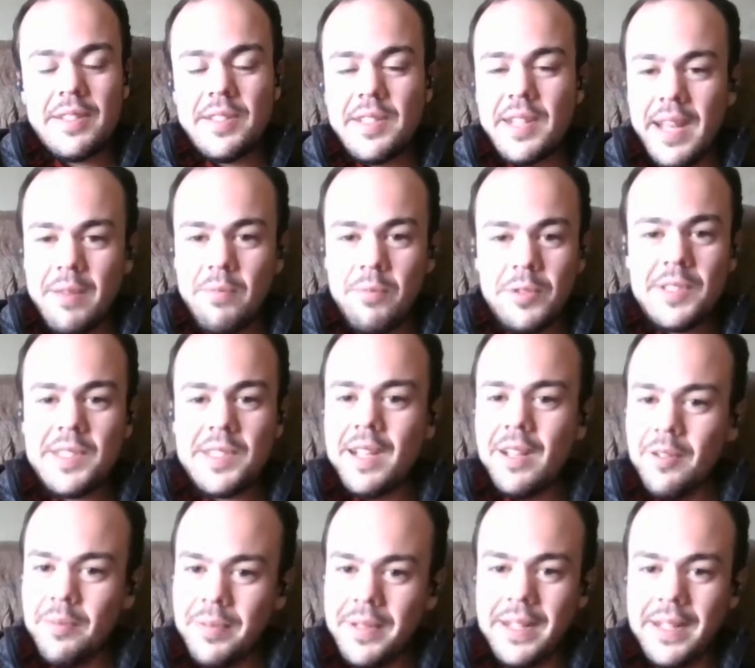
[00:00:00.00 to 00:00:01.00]
time will
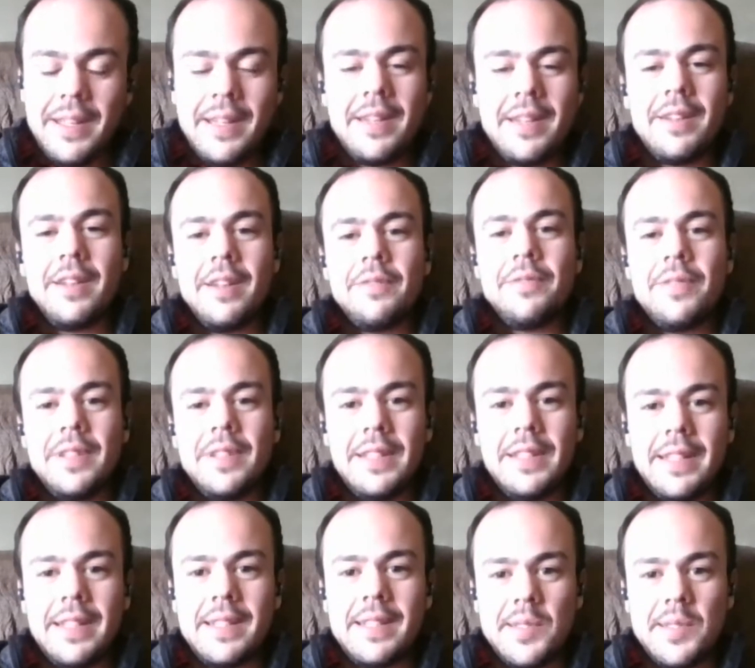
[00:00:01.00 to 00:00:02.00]
tell, but I feel
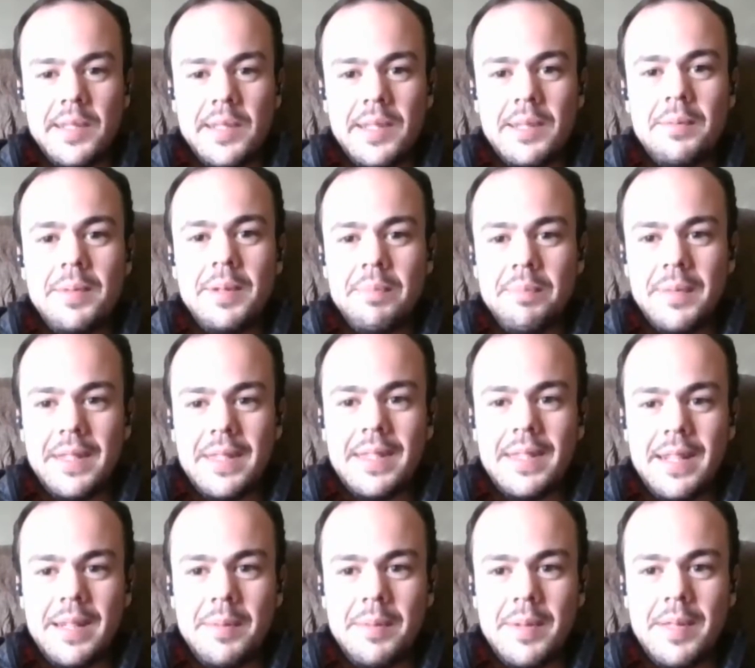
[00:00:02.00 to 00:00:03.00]
like it's a commitment
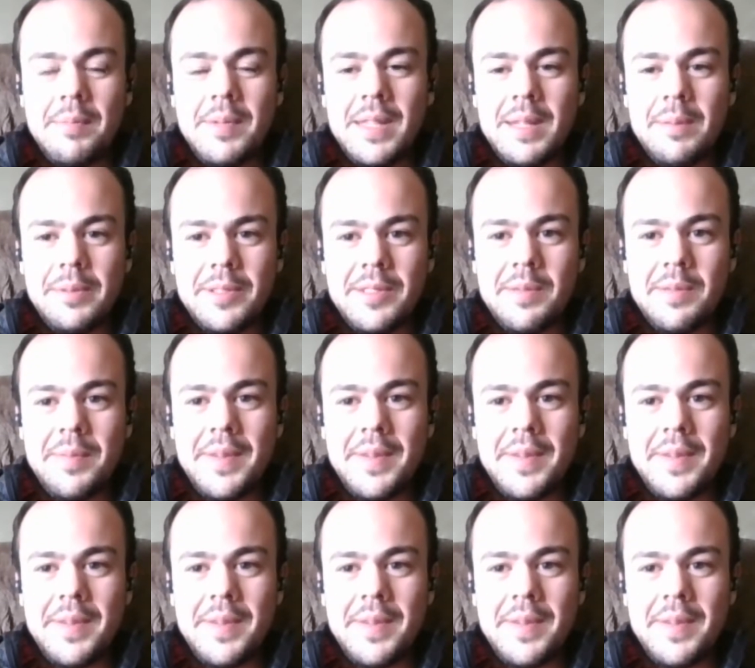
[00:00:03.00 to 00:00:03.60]
that I may be able to